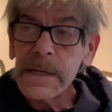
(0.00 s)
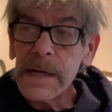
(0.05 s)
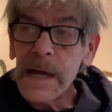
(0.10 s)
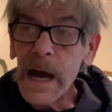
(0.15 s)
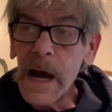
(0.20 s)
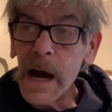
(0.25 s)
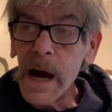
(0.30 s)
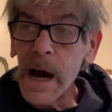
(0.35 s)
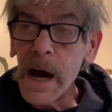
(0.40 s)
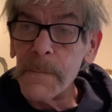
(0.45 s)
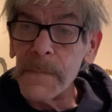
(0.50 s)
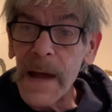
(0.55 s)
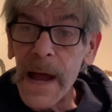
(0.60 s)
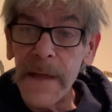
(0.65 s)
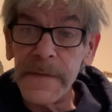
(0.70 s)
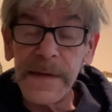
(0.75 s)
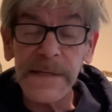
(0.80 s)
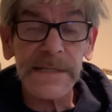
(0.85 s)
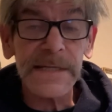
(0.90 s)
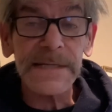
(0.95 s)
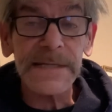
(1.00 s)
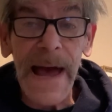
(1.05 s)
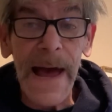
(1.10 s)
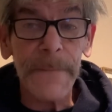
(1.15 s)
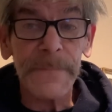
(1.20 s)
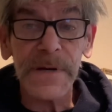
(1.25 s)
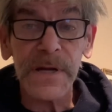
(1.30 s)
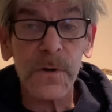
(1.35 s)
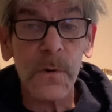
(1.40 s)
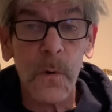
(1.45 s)
And this is
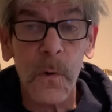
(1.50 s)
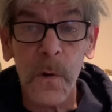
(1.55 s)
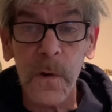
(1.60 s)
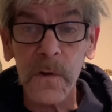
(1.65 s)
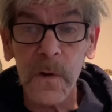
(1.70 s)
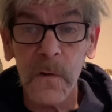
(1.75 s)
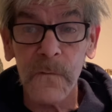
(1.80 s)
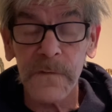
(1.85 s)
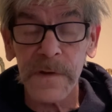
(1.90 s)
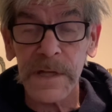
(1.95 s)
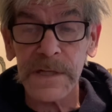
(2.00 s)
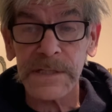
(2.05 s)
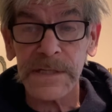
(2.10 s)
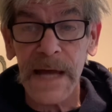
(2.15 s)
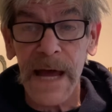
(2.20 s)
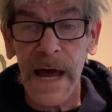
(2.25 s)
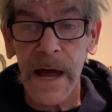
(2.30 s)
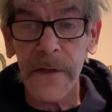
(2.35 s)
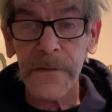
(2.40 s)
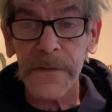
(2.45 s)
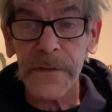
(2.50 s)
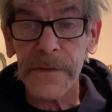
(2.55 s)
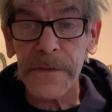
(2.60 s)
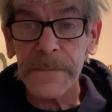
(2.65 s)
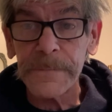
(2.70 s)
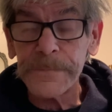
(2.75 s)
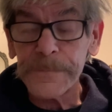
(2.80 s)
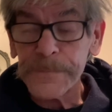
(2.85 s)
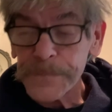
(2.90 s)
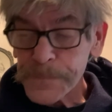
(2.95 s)
happening all over the South.
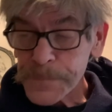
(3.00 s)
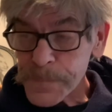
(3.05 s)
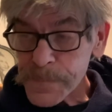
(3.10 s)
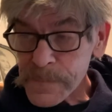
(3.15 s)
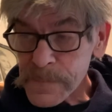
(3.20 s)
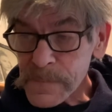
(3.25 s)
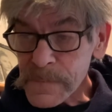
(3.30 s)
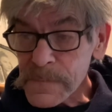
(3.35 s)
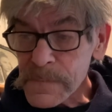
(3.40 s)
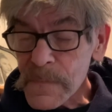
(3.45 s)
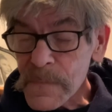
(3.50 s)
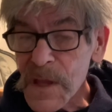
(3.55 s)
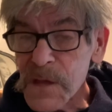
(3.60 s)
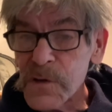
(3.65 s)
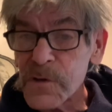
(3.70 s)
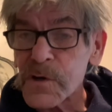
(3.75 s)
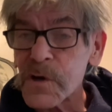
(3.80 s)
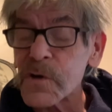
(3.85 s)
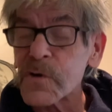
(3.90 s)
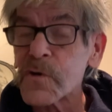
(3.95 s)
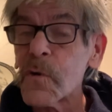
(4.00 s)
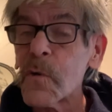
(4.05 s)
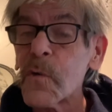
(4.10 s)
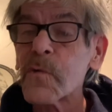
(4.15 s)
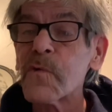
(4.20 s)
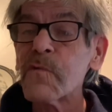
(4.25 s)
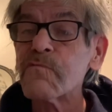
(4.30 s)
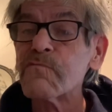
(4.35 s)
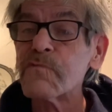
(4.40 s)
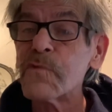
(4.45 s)
You can
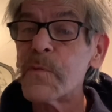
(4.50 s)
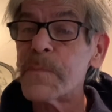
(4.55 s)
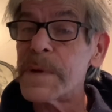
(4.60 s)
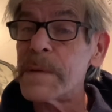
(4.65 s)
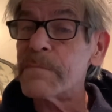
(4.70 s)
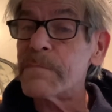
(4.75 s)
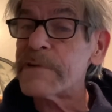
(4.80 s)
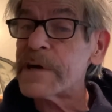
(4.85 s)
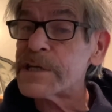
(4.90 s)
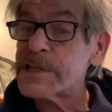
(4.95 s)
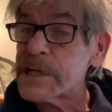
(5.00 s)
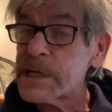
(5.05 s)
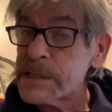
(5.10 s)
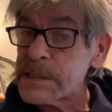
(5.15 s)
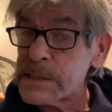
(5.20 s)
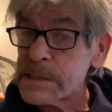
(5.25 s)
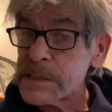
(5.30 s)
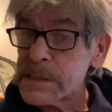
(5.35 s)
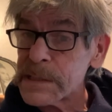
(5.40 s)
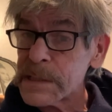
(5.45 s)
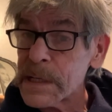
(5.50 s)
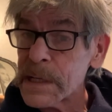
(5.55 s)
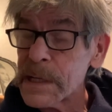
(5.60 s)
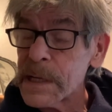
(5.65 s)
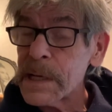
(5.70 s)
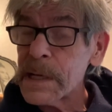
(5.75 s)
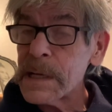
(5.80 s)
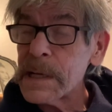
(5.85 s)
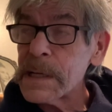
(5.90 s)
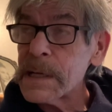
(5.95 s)
Google Ruby Bridges.
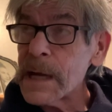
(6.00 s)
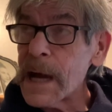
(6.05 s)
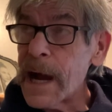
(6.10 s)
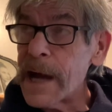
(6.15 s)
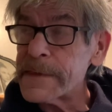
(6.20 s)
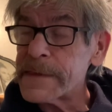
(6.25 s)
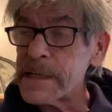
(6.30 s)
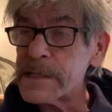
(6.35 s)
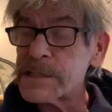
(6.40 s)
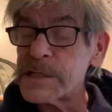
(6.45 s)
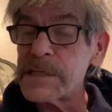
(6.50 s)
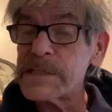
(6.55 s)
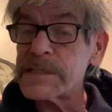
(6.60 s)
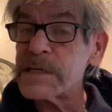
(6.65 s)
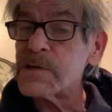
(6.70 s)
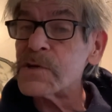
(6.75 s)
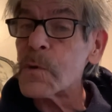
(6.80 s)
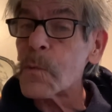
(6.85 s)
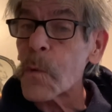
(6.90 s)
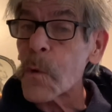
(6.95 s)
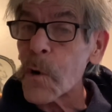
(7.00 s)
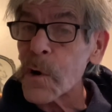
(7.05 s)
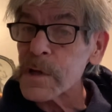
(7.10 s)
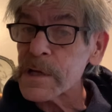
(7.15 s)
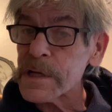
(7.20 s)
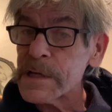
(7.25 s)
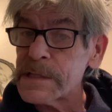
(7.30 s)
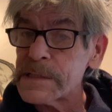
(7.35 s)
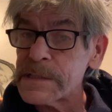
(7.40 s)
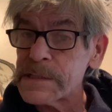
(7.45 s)
I think she's in New
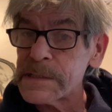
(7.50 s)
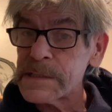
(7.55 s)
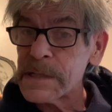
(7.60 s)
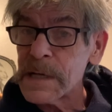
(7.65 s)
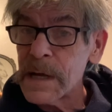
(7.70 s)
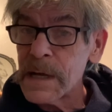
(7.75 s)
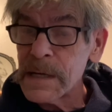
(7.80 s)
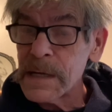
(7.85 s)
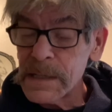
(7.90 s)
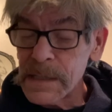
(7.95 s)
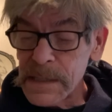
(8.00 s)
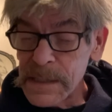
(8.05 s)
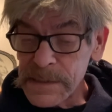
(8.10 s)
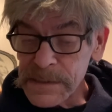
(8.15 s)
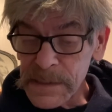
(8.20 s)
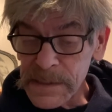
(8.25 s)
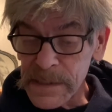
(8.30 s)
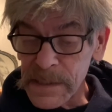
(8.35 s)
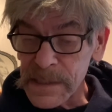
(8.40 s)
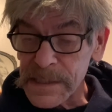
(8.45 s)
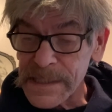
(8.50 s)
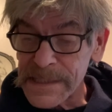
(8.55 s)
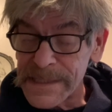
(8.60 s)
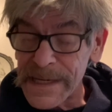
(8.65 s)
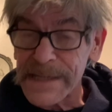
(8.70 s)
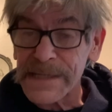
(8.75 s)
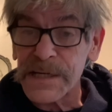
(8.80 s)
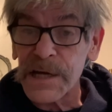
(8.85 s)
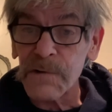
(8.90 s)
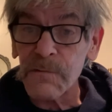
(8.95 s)
Orleans. She's a little
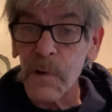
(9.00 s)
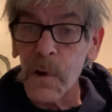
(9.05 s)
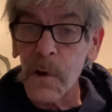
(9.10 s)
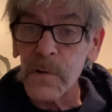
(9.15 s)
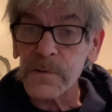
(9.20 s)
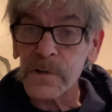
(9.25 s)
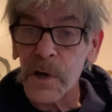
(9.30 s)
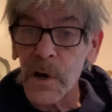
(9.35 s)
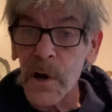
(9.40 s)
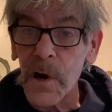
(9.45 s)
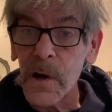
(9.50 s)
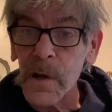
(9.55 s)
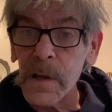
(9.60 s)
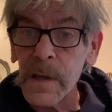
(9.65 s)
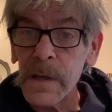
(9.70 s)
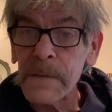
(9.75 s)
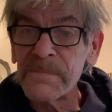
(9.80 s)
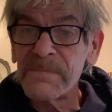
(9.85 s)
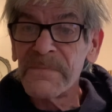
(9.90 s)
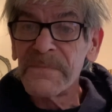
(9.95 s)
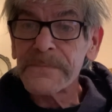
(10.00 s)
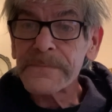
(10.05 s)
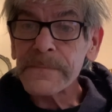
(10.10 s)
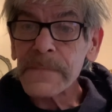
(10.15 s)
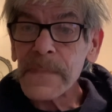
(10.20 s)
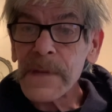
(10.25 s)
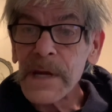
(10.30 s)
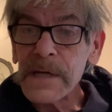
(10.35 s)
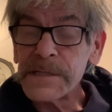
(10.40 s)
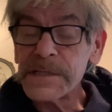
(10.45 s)
6-year-old girl.
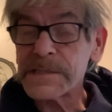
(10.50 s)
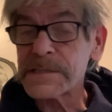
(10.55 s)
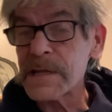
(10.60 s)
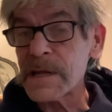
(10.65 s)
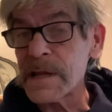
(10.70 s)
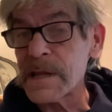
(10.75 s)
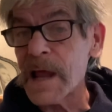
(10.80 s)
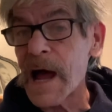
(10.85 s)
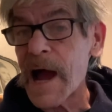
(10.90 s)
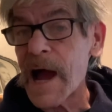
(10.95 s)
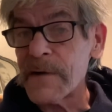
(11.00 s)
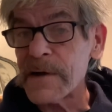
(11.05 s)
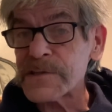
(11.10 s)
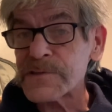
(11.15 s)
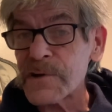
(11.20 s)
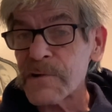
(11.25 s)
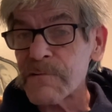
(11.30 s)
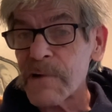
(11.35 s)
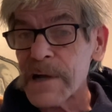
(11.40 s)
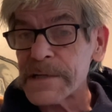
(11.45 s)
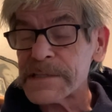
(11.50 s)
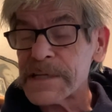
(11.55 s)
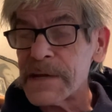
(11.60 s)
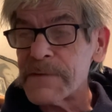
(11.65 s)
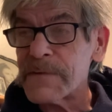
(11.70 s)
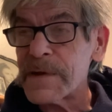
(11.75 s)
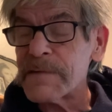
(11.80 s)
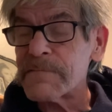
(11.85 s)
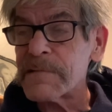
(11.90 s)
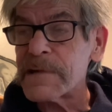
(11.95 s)
She's still alive. I saw her on
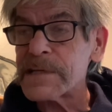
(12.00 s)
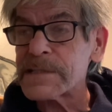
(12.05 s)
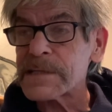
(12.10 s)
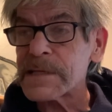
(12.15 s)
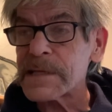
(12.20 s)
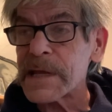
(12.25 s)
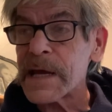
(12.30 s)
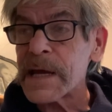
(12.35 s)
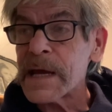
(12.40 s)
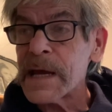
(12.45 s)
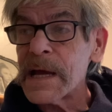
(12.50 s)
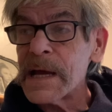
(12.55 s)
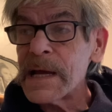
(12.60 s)
TV recently.